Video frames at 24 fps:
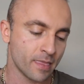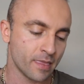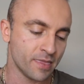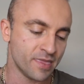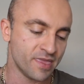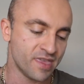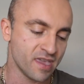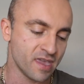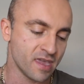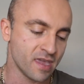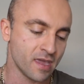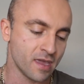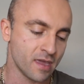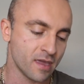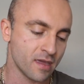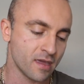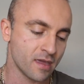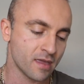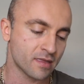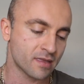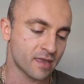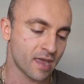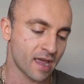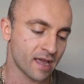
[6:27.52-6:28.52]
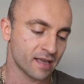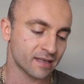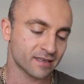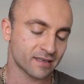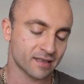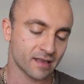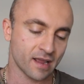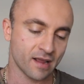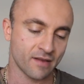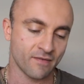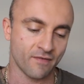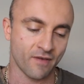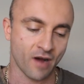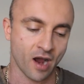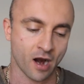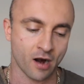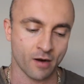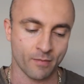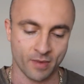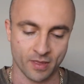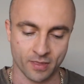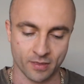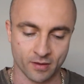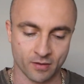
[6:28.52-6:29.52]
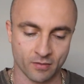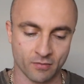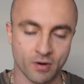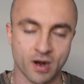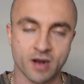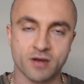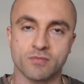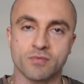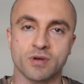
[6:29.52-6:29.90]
the test environment, right?